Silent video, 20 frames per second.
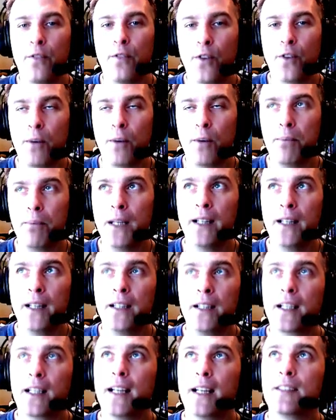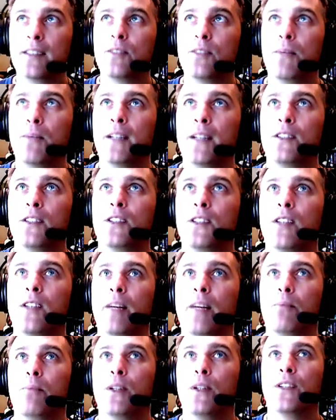for ability to customize your
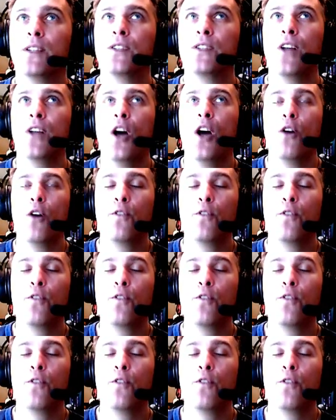templates,